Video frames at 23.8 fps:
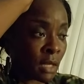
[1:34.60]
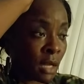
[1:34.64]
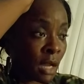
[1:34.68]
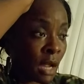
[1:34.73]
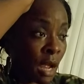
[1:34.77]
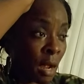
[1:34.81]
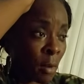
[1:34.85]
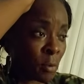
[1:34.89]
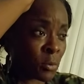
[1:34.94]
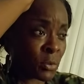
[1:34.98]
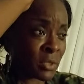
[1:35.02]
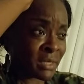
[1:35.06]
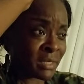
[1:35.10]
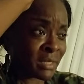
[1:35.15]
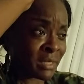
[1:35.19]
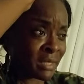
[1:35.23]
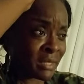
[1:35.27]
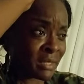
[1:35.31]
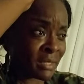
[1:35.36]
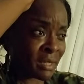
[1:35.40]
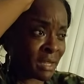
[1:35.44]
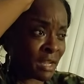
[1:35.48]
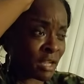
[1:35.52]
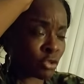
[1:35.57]
I'm
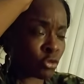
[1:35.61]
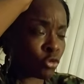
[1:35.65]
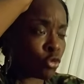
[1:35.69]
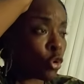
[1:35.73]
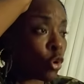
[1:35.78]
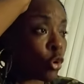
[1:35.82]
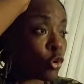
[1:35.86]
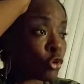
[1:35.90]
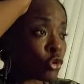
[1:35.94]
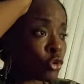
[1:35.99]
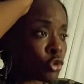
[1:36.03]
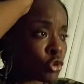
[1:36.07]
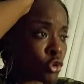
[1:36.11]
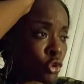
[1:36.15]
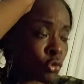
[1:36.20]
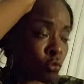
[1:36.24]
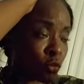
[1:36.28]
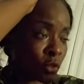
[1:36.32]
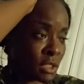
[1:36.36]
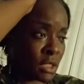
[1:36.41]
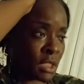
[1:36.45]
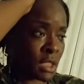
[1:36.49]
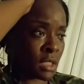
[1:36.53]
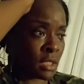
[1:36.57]
ridiculous. No, you
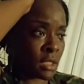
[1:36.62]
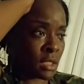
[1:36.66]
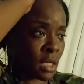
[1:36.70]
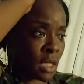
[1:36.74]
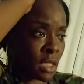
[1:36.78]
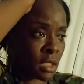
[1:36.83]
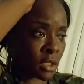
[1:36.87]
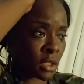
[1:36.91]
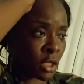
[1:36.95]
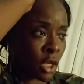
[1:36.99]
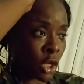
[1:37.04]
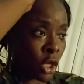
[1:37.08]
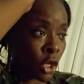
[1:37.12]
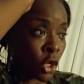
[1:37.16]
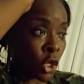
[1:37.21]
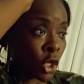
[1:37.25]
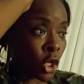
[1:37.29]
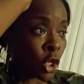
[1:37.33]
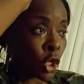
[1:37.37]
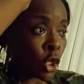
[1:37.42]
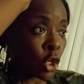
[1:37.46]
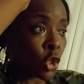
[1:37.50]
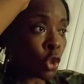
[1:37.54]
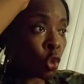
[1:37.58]
ridiculous.
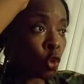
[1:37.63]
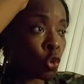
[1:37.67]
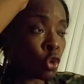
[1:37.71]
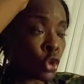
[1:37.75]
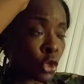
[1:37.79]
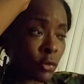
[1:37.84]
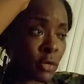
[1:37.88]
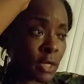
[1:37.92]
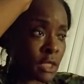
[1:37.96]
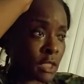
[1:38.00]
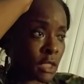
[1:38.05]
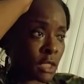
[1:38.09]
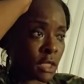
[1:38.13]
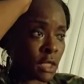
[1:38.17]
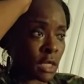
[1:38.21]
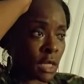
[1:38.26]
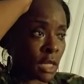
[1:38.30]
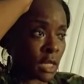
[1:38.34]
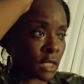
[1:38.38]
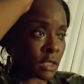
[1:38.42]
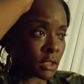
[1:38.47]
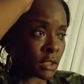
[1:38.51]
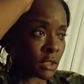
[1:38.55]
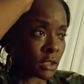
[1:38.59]
You
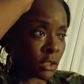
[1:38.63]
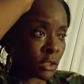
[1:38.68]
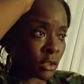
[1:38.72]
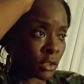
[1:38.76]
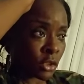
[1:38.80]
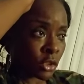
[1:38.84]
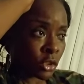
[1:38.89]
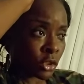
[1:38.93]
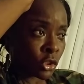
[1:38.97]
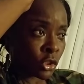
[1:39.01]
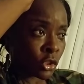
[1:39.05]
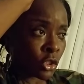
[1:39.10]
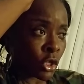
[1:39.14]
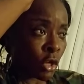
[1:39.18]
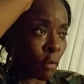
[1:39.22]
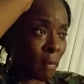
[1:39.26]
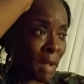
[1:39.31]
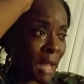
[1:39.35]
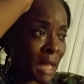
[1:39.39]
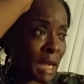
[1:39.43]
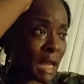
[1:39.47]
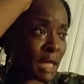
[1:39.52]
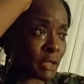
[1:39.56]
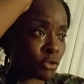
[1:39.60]
ridiculous. Your
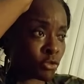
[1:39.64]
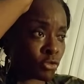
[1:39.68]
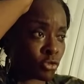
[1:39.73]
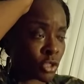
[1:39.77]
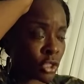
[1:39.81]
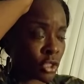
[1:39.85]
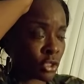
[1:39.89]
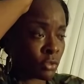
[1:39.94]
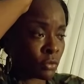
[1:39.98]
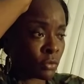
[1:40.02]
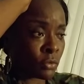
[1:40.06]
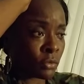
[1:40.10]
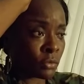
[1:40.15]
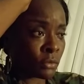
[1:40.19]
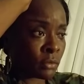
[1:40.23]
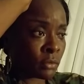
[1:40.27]
man not treating you.